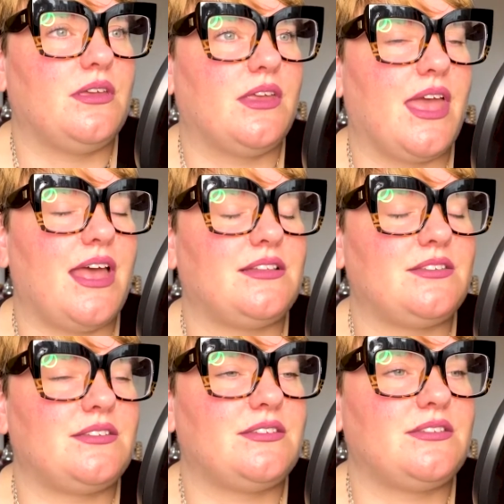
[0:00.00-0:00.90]
get
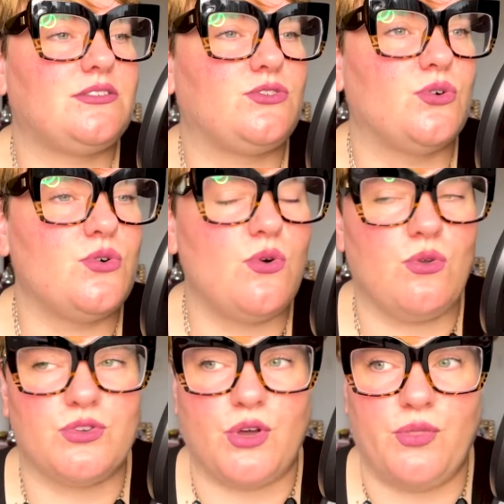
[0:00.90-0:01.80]

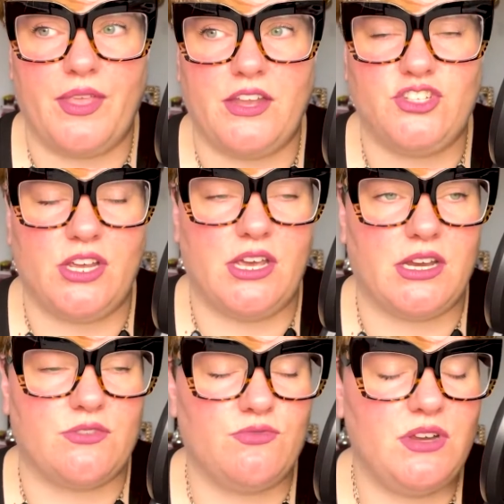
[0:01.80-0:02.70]
stalled on their
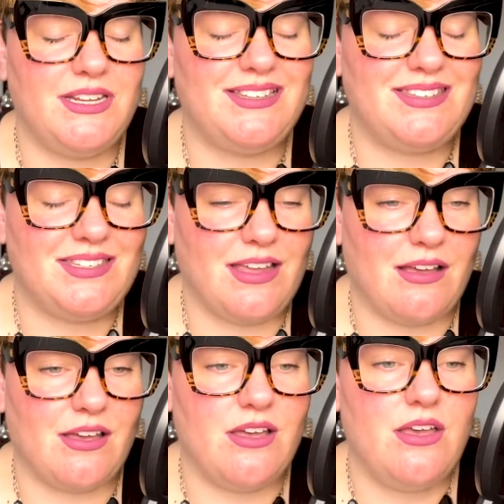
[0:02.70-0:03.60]
journey, really
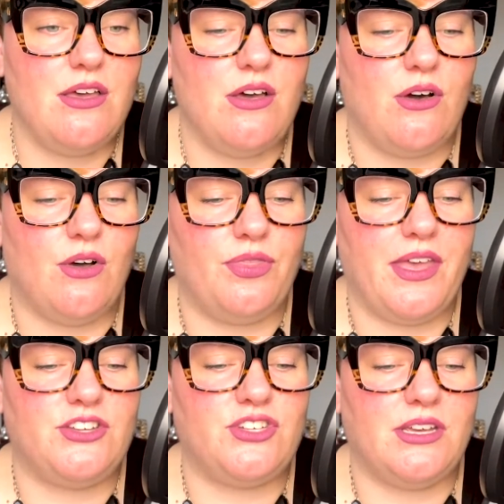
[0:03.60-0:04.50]
stuck on
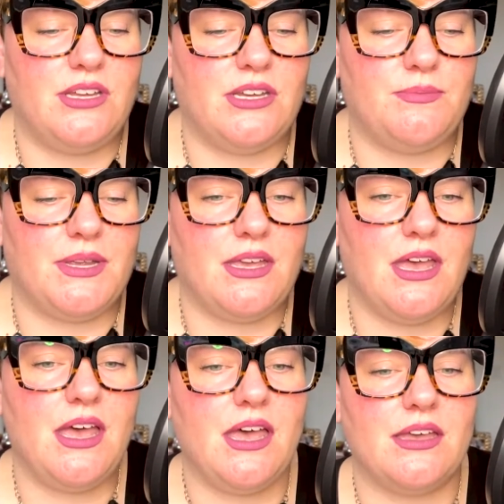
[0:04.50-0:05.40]
their journey,
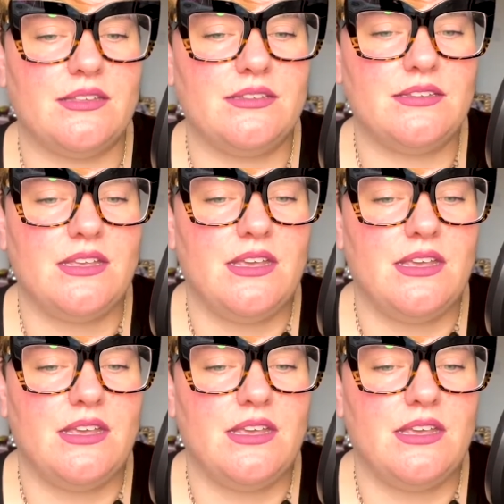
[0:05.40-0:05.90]
because